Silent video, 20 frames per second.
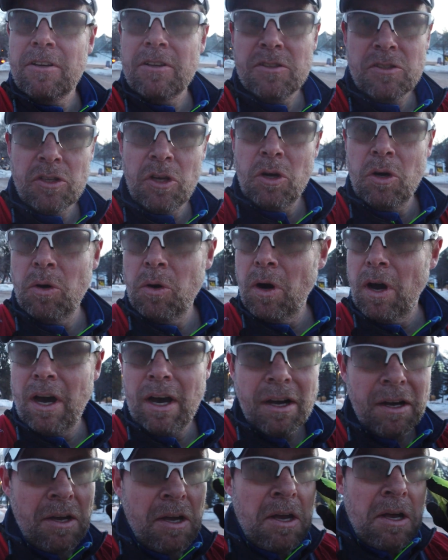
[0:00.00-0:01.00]
So
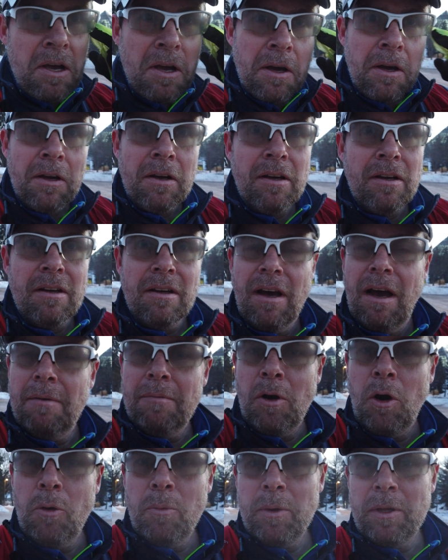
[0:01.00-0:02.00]
uh,
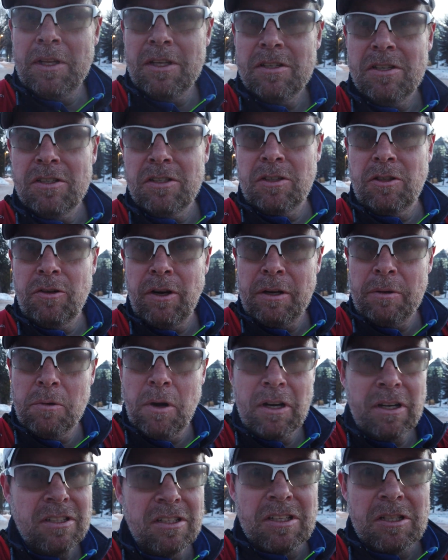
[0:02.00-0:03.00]
I'm hoping this is a great
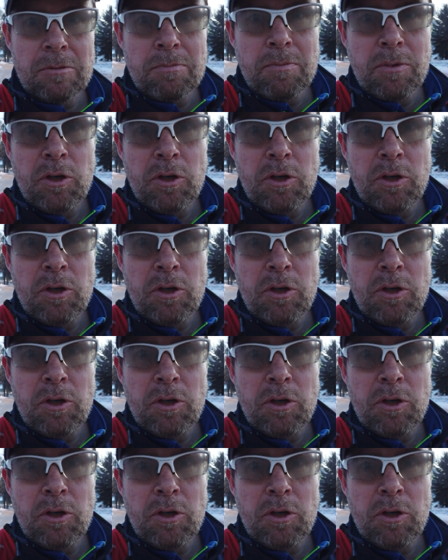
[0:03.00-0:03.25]
run because it's